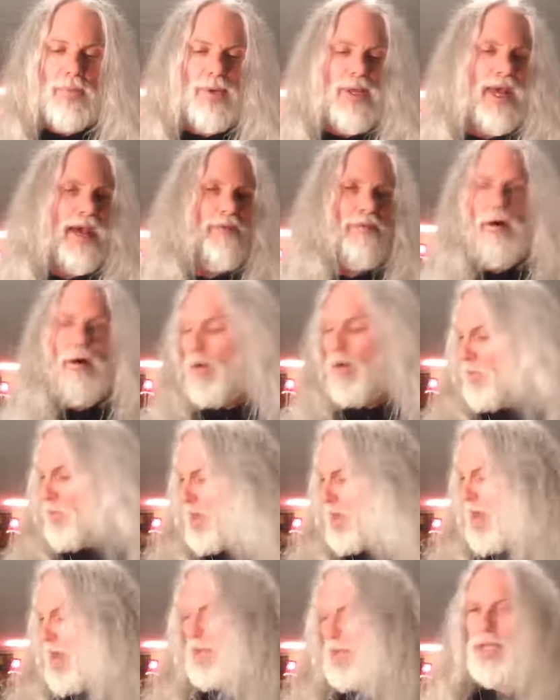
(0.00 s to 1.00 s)
We have all
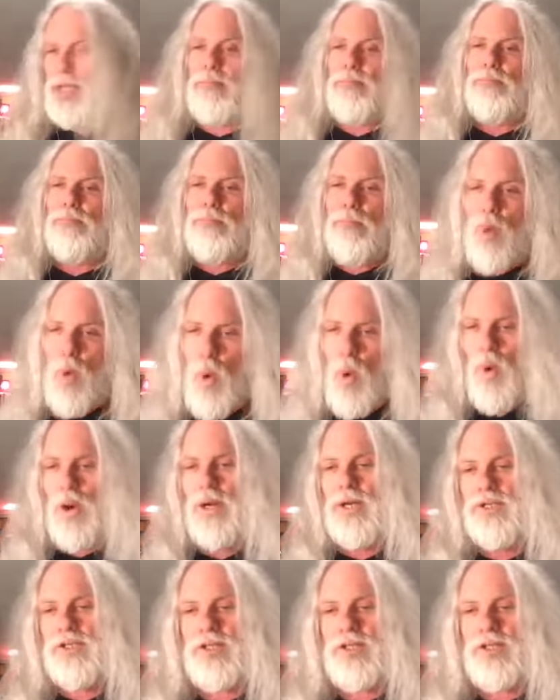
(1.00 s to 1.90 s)
that and more.